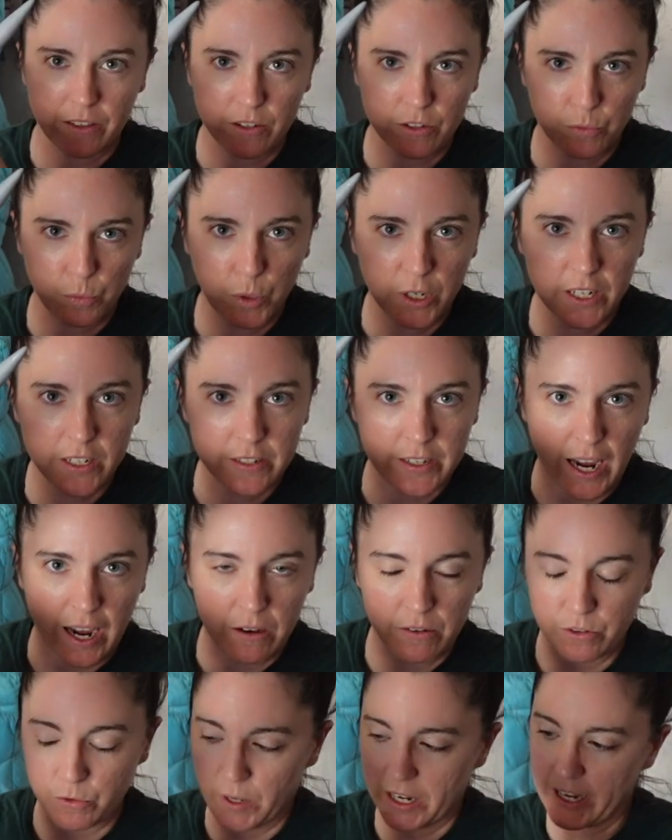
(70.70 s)
There's wooden
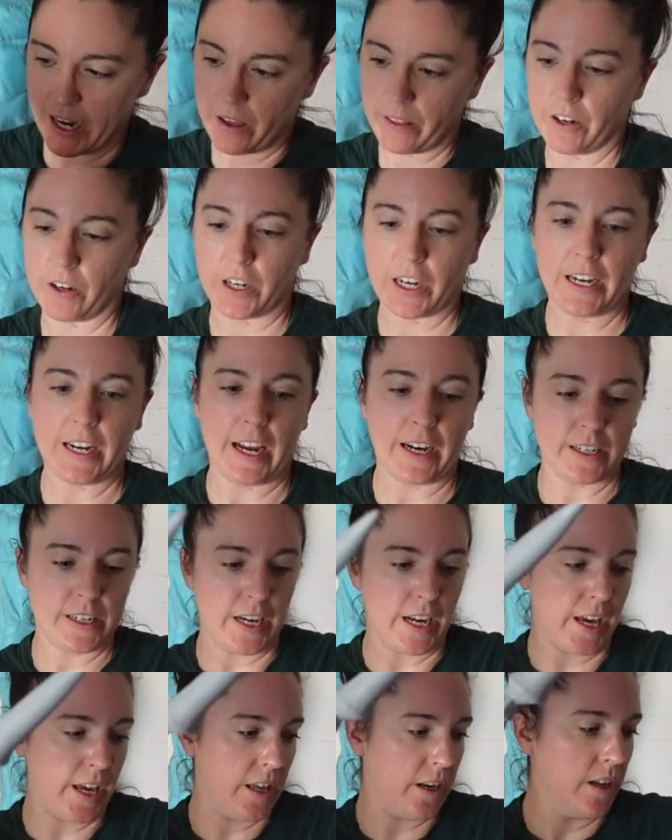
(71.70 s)
dowels right now that are
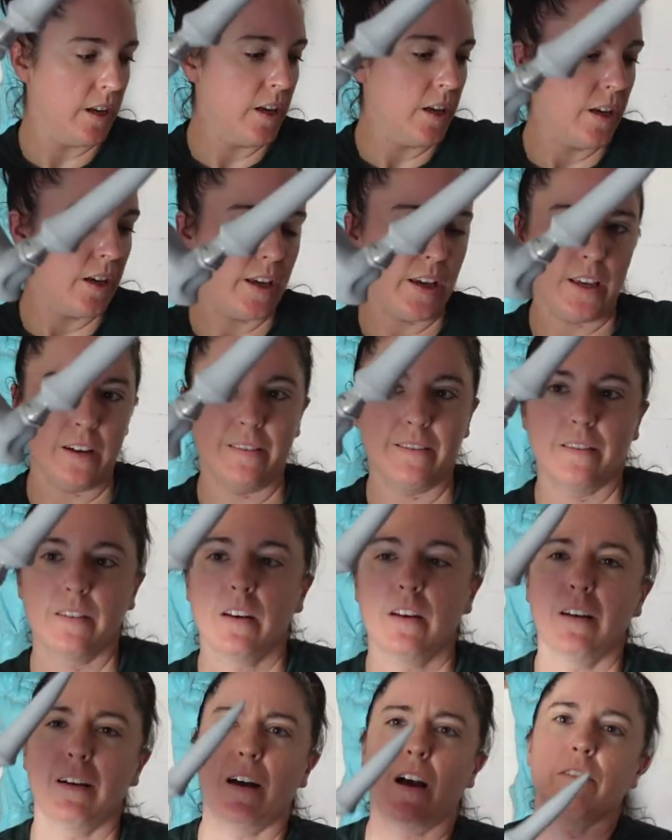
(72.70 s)
connecting it,
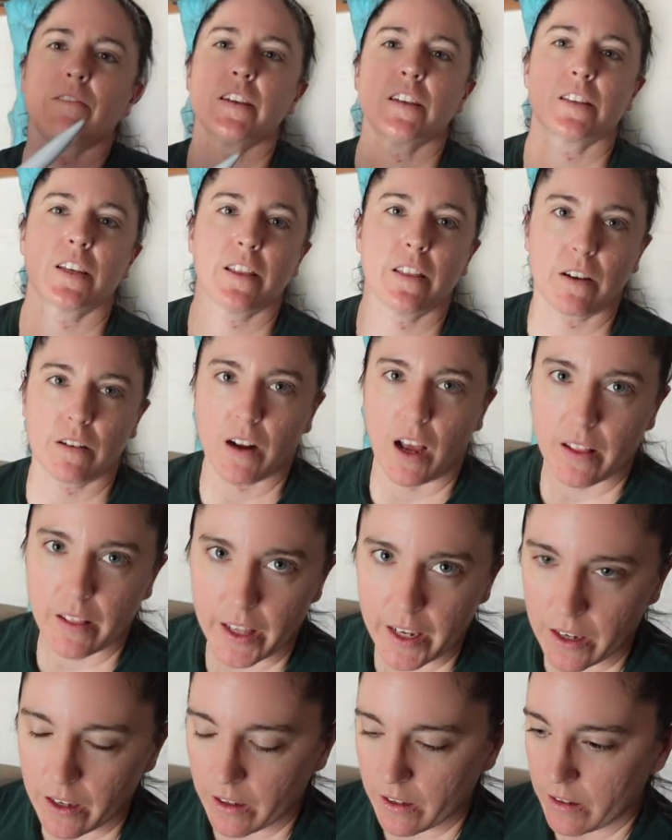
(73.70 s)
and obviously they're not
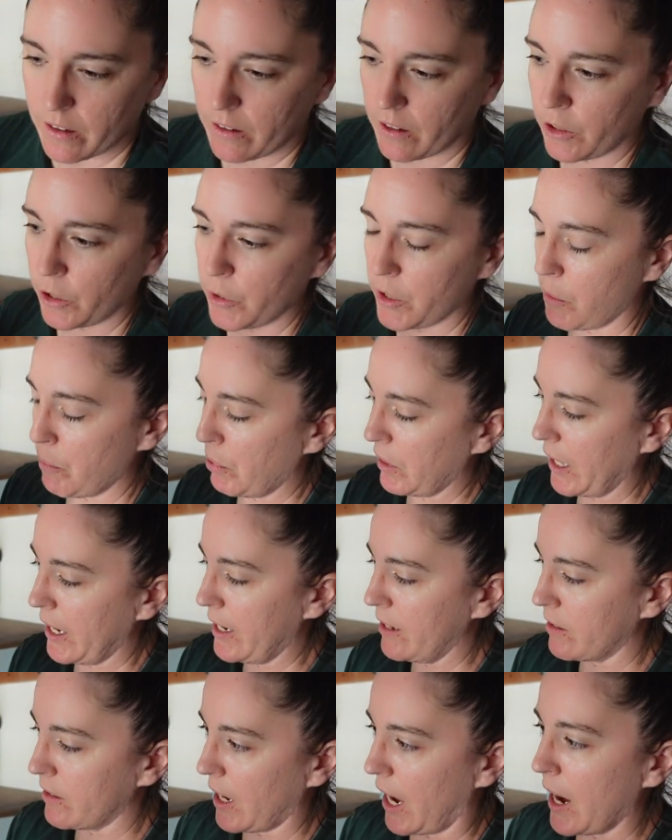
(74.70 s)
like glued in
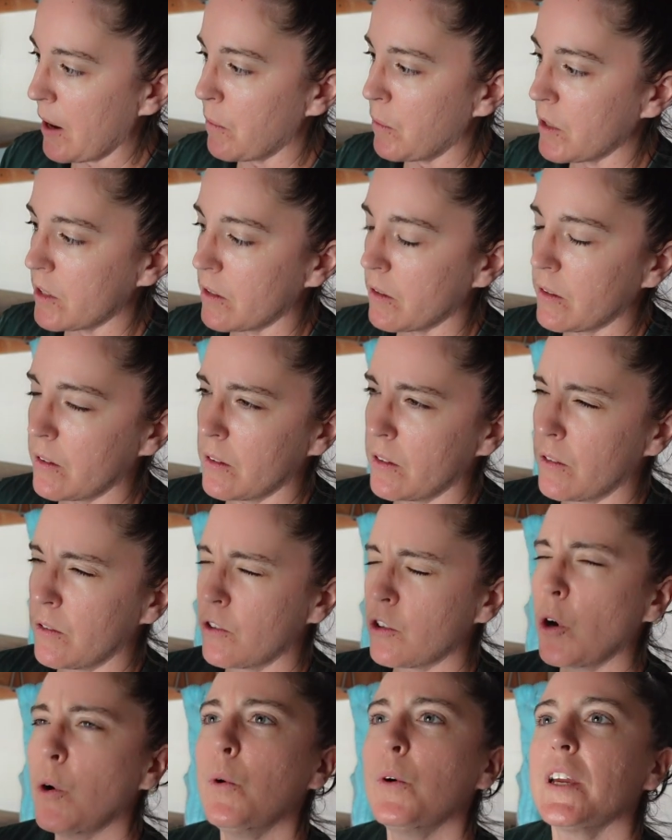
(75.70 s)
place. I was
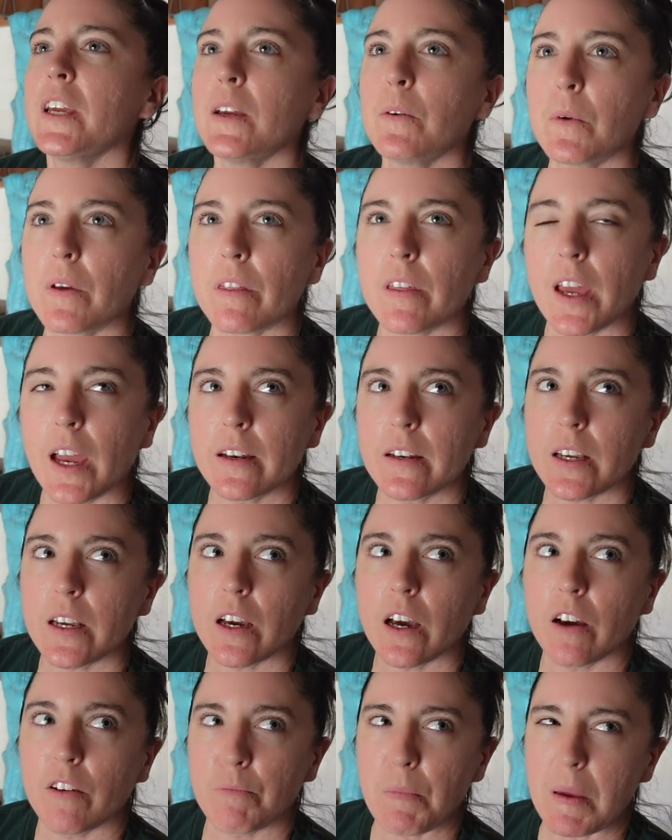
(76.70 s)
toying with the
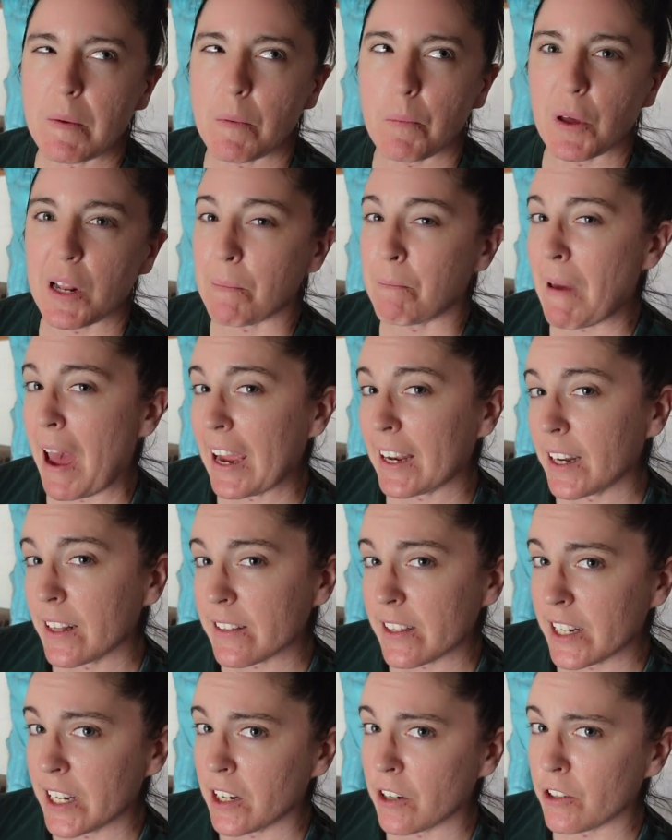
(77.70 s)
idea of maybe putting
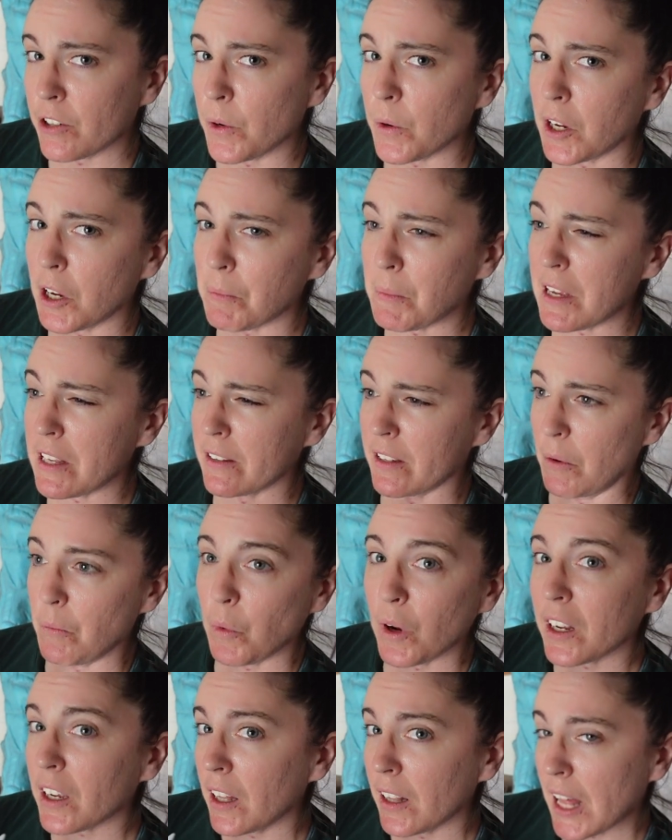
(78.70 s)
magnets in here so it could be
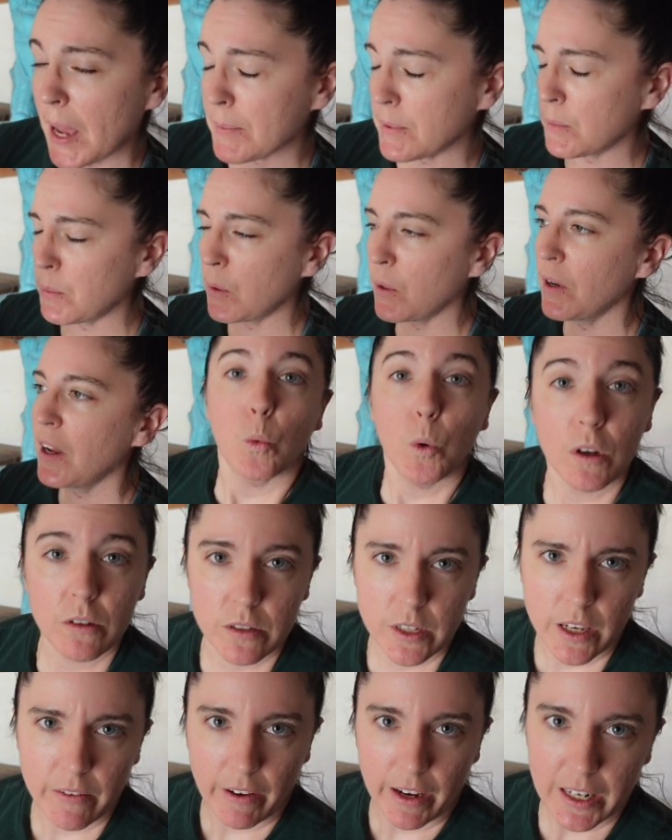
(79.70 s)
somewhat collapsible. We'll
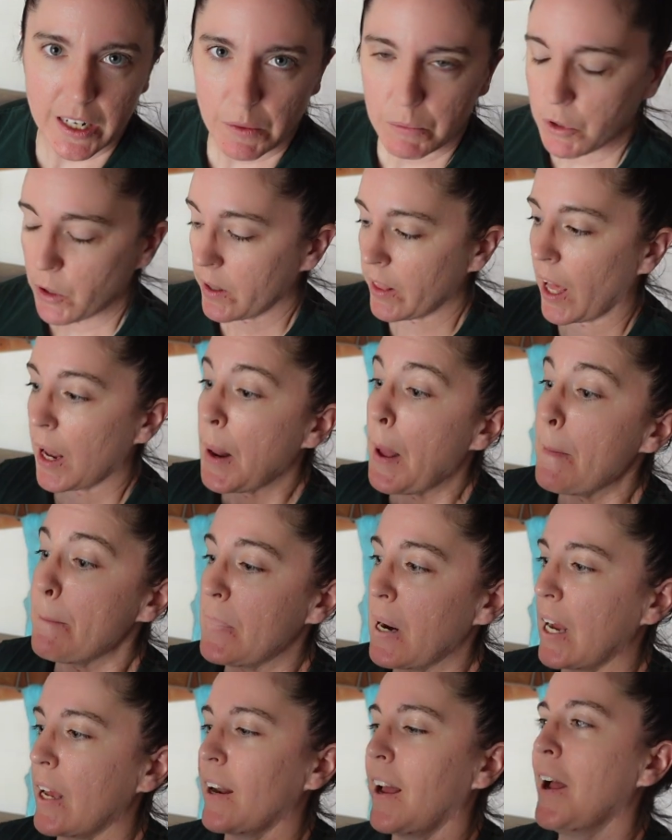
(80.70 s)
see if I end up doing that.
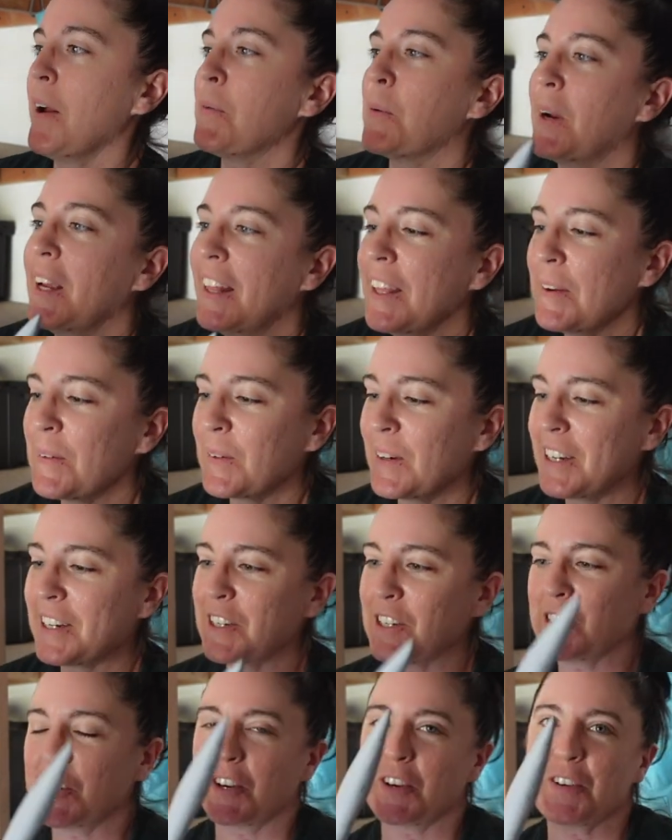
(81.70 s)
But I really wanted
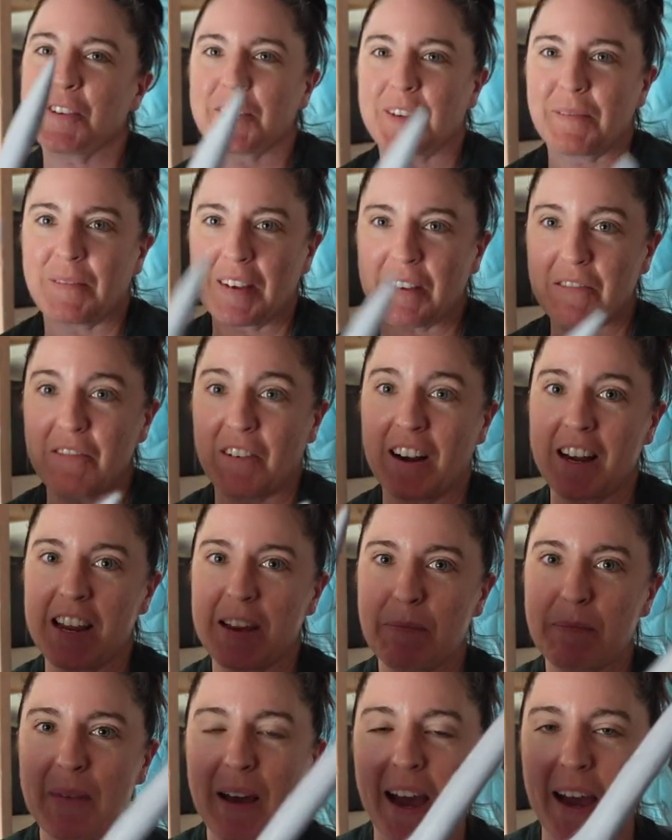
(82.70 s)
to show you something
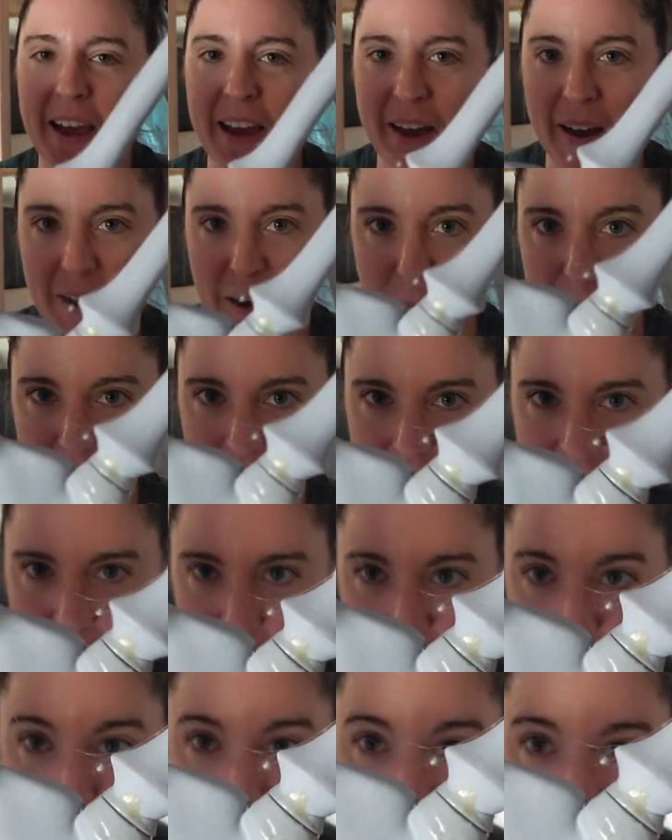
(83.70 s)
funny. I hope it can
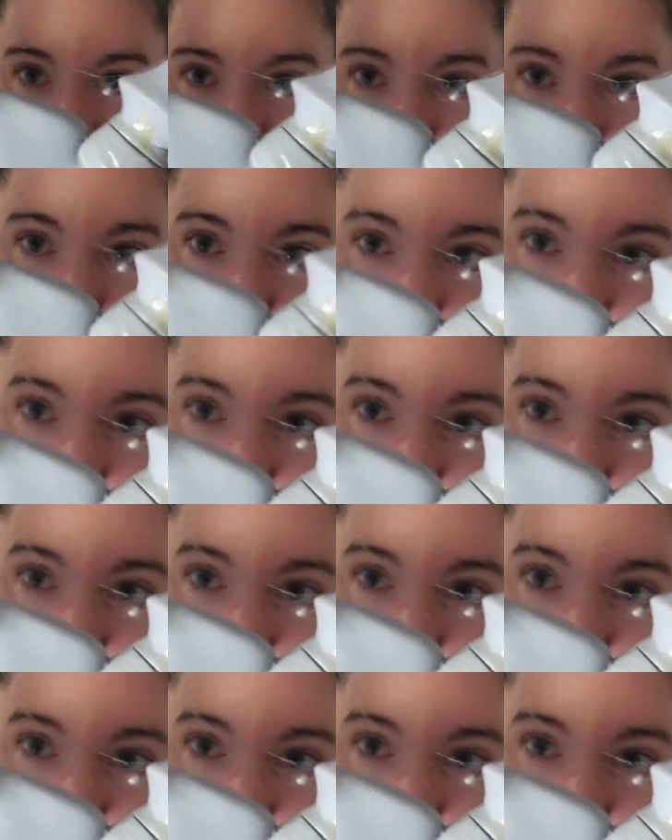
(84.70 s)
get picked up